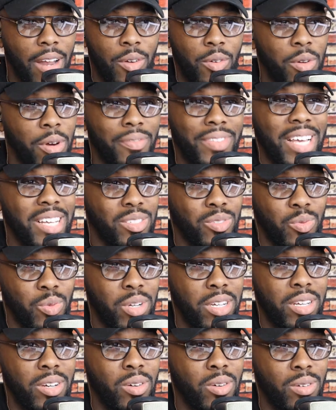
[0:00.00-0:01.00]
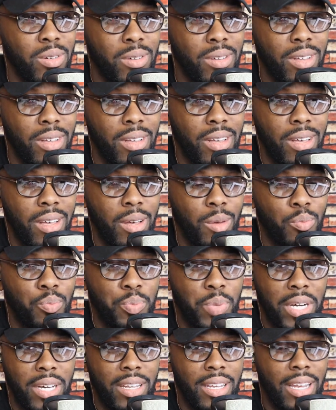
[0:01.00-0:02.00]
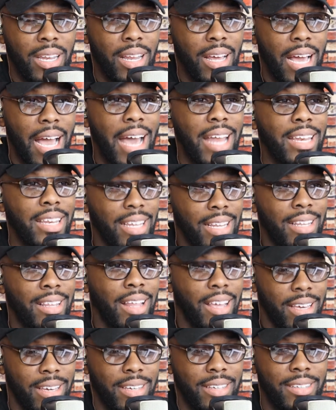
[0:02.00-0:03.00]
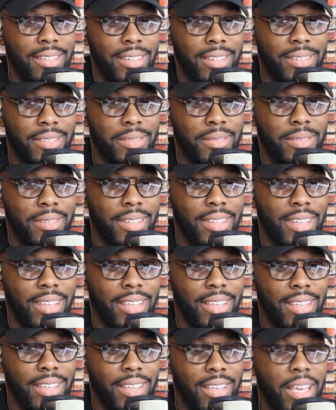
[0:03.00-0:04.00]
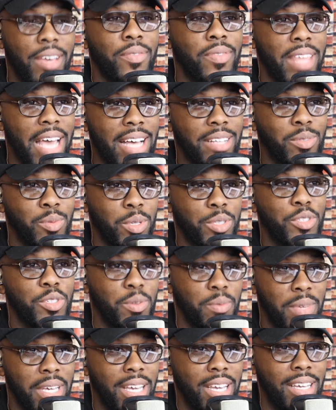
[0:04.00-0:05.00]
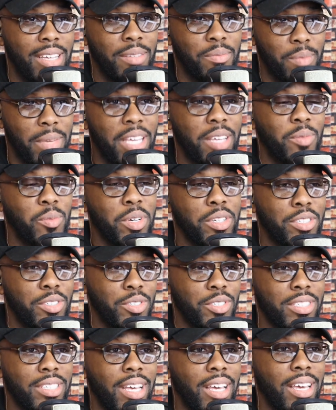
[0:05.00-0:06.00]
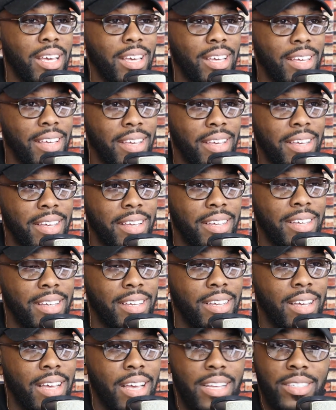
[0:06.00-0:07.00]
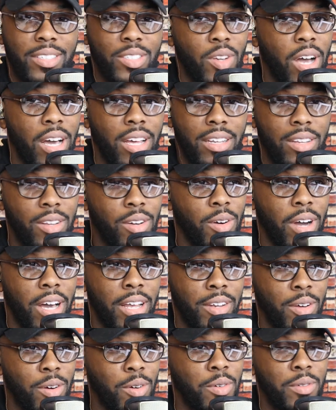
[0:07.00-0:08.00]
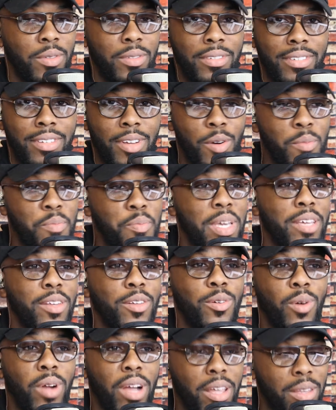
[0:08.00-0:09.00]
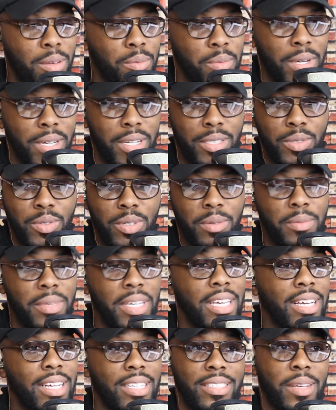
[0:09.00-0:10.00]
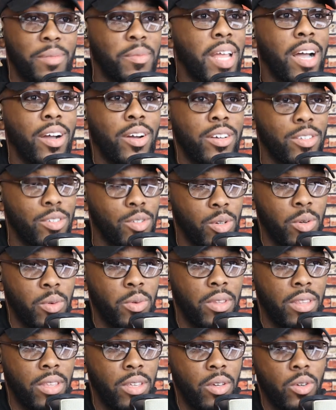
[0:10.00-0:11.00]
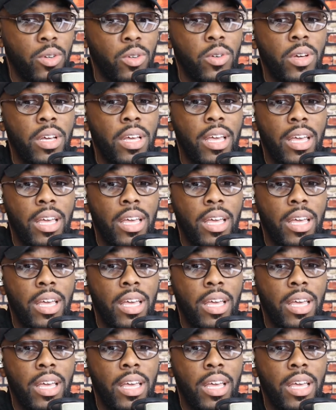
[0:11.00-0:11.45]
I don't know if that's real. Like that. But I like, if that's what you mean what you say. Mm-hmm. And so I don't beat around the bush with me, because I'm not going to do it with you